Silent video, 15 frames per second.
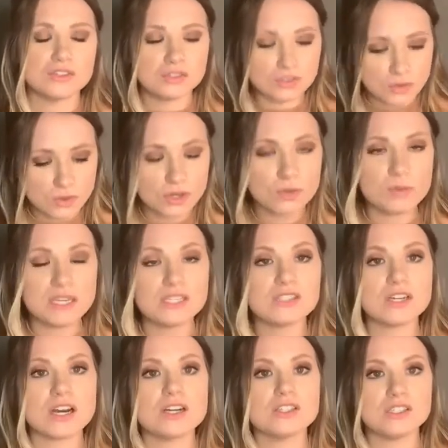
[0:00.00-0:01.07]
The sooner
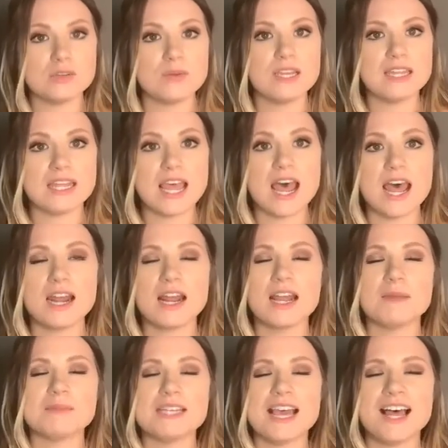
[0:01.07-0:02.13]
we start doing
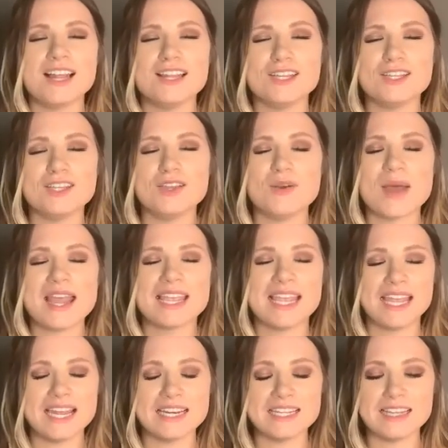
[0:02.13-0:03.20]
that, I'm telling you,
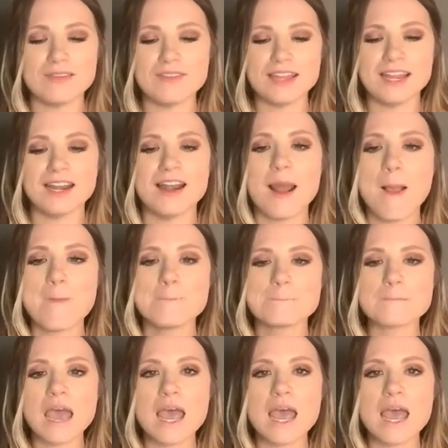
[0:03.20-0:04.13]
I can't even